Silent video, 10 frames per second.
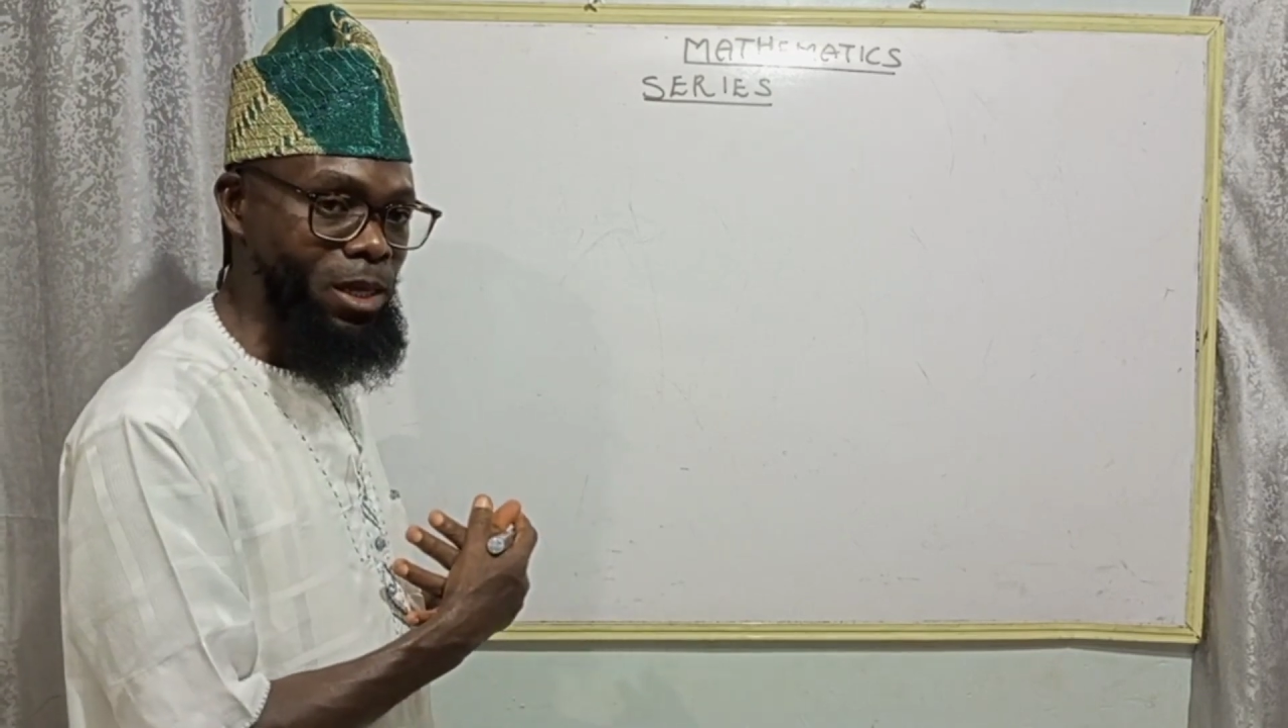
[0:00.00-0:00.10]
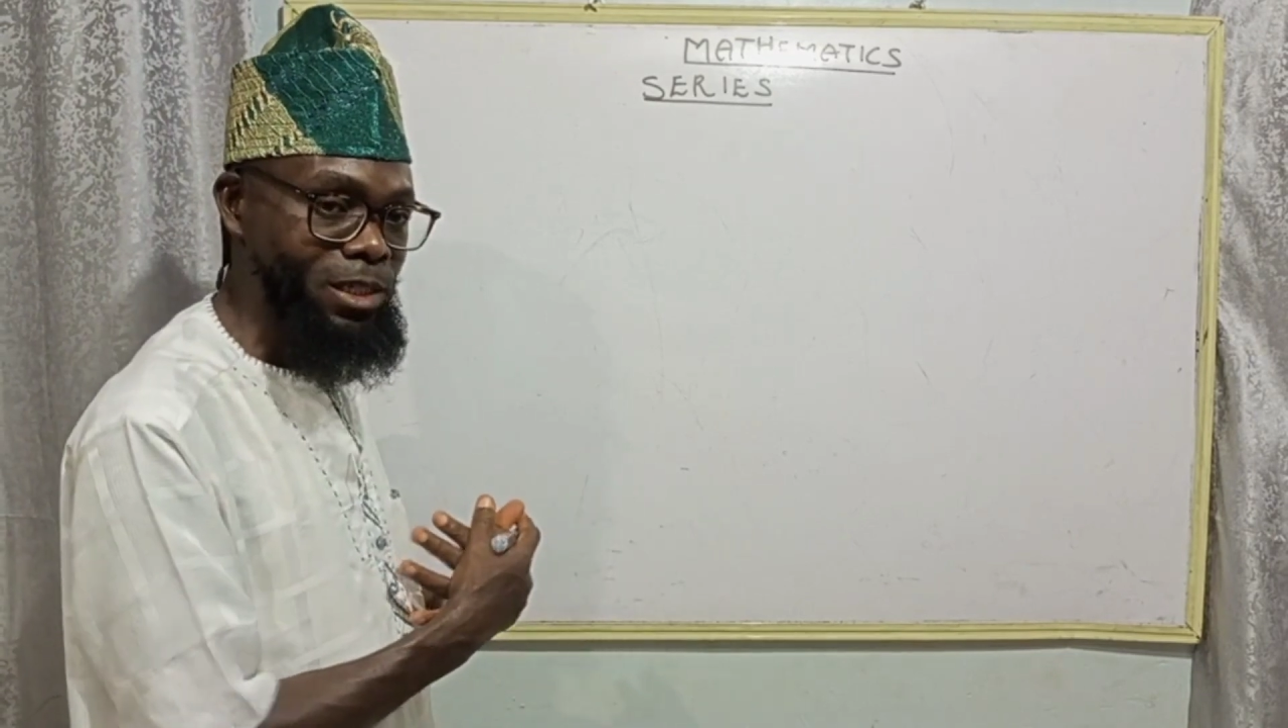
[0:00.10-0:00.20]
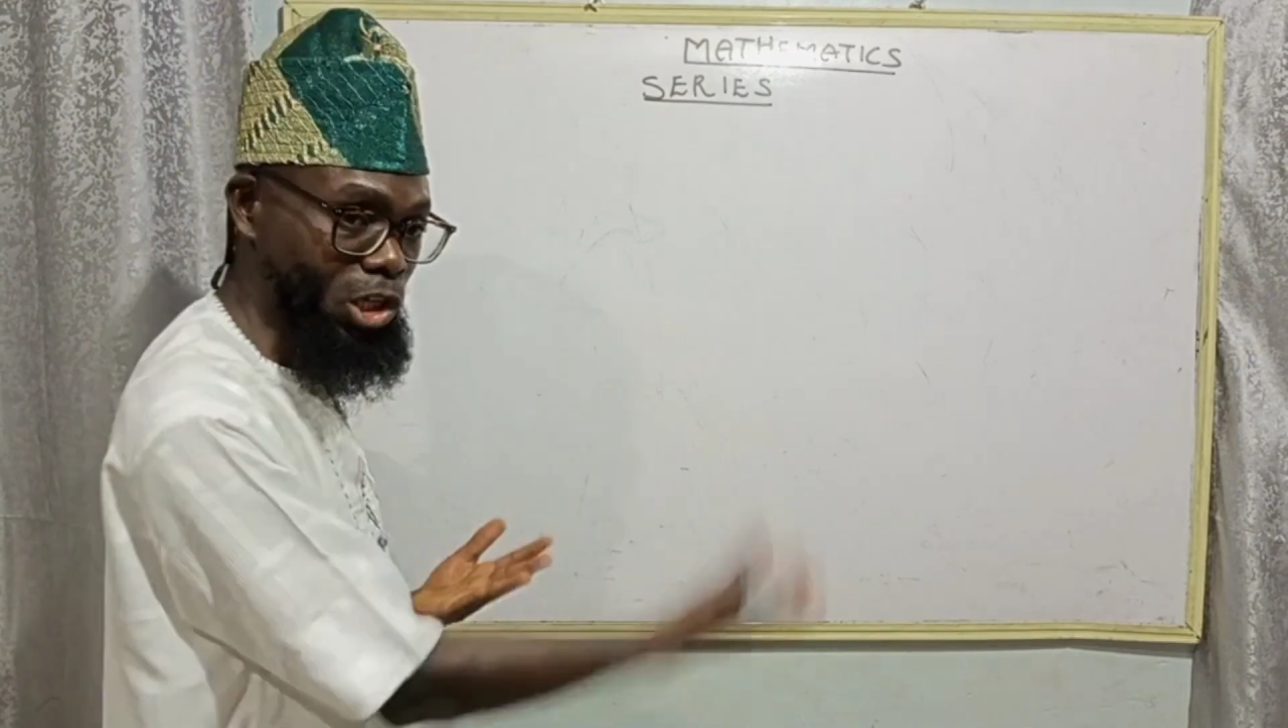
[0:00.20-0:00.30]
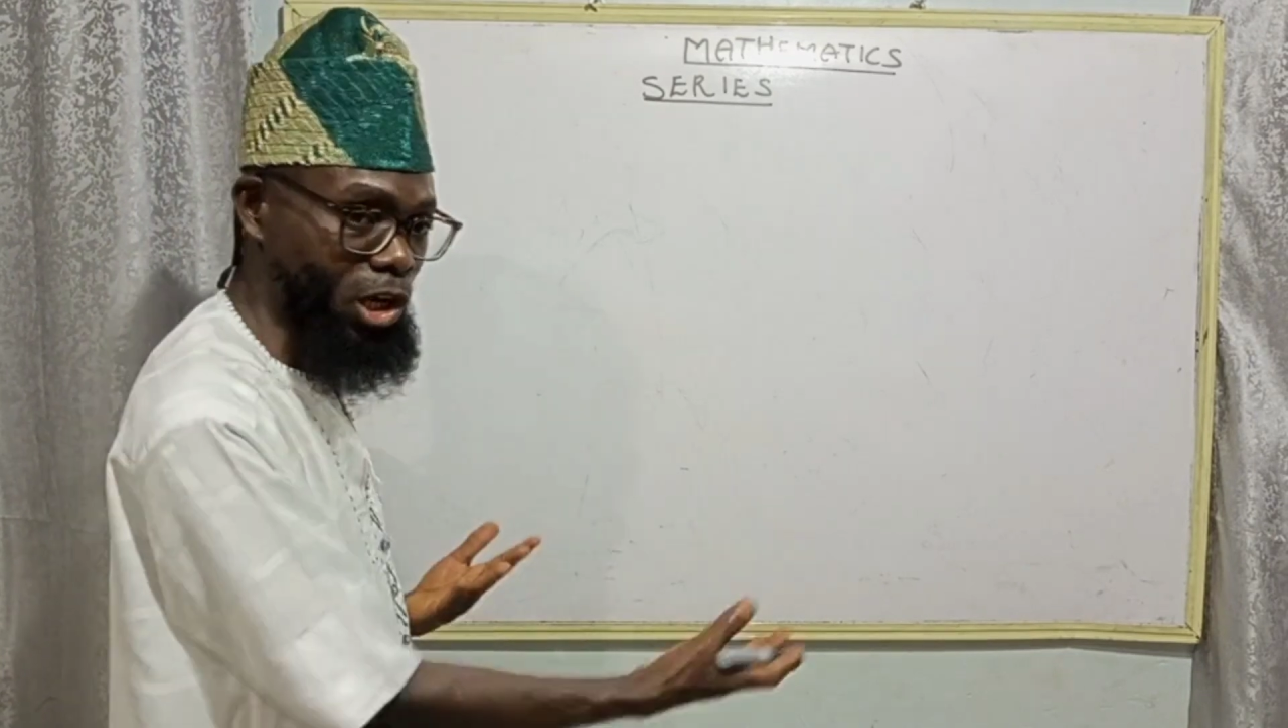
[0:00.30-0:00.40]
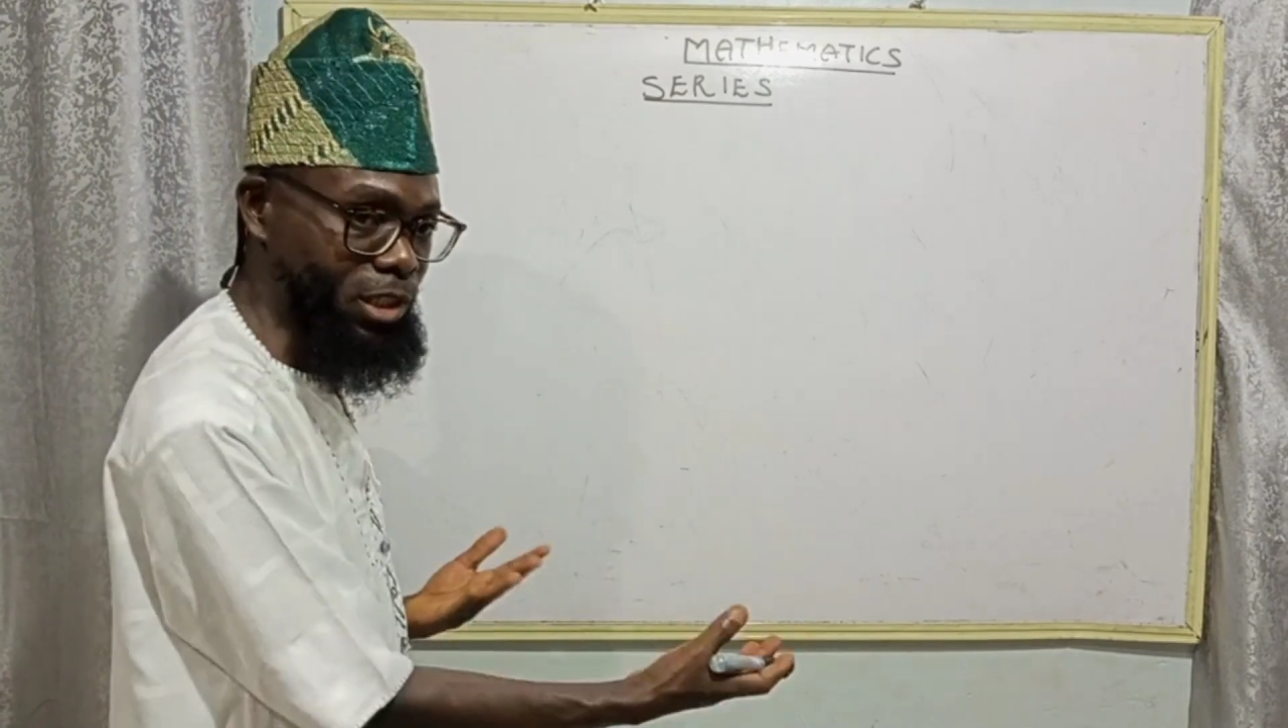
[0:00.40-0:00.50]
the
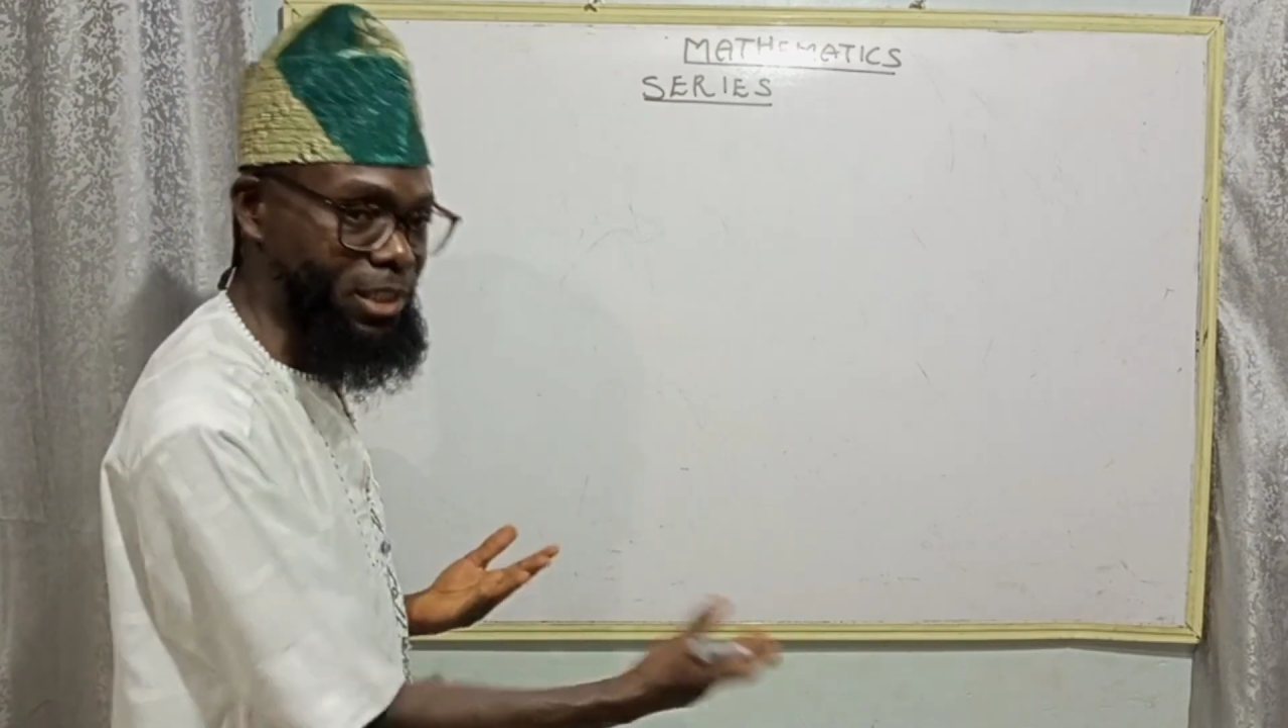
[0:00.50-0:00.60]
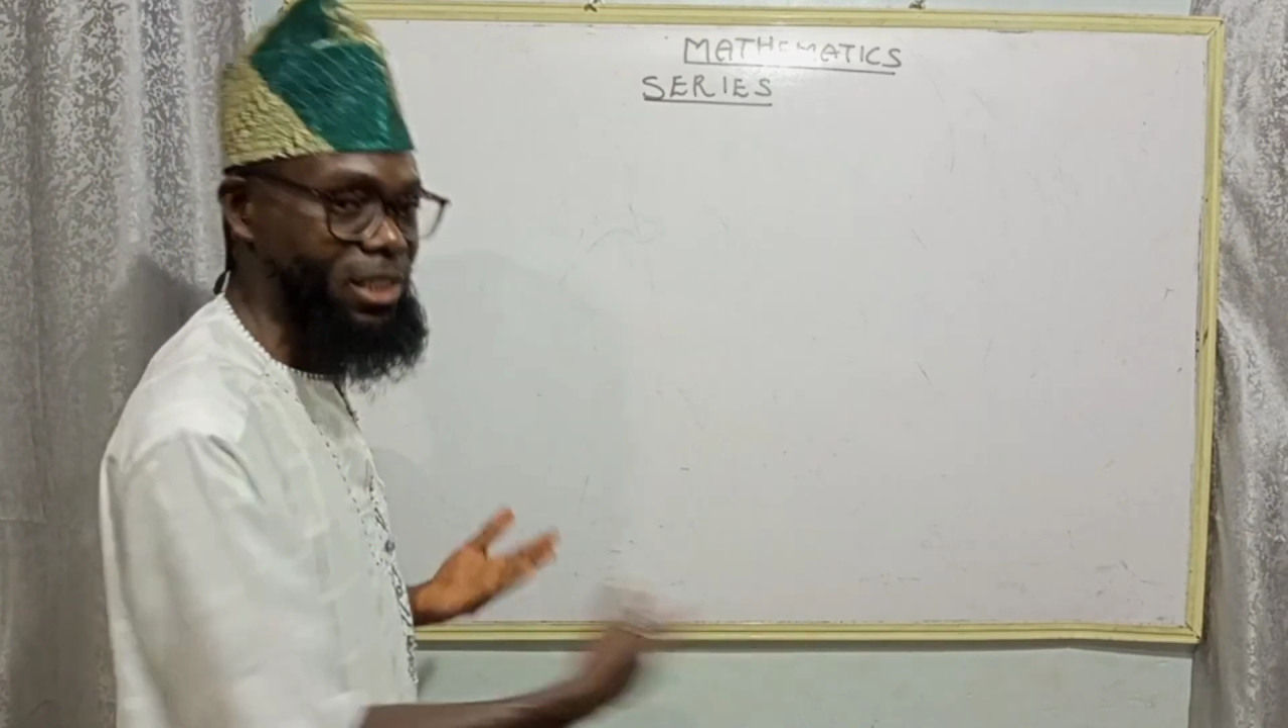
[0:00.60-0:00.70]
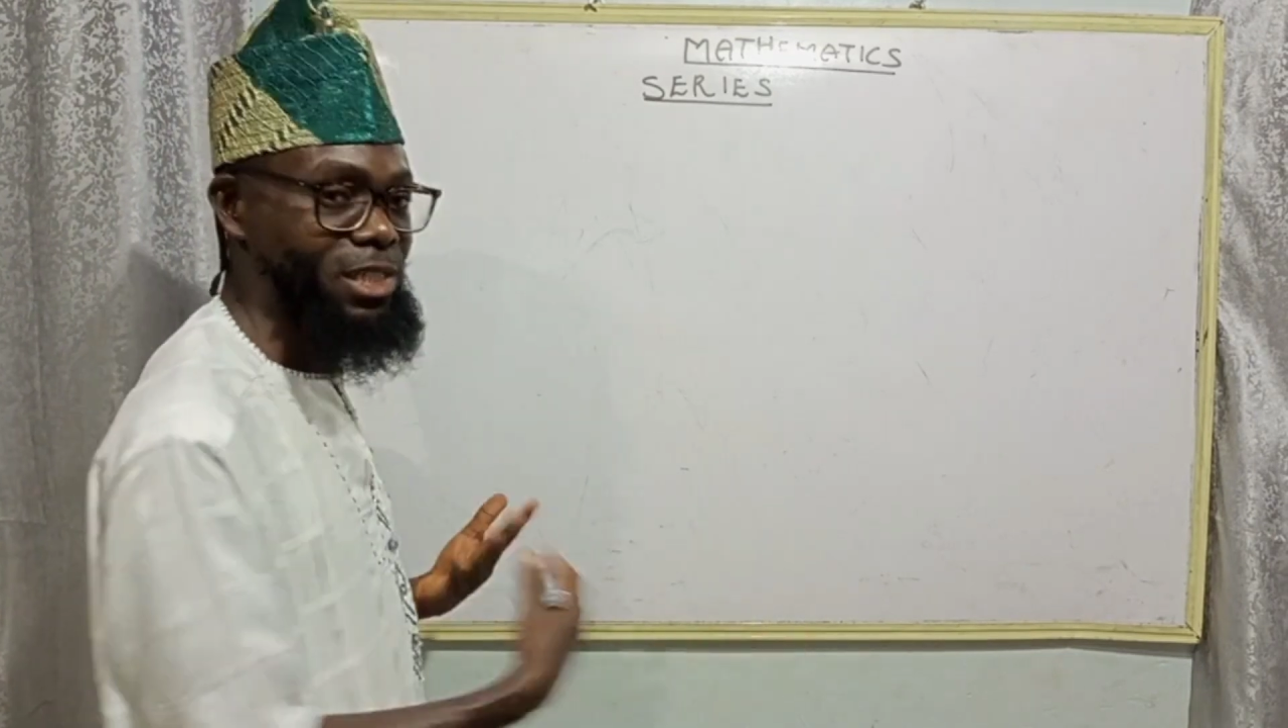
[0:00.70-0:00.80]
result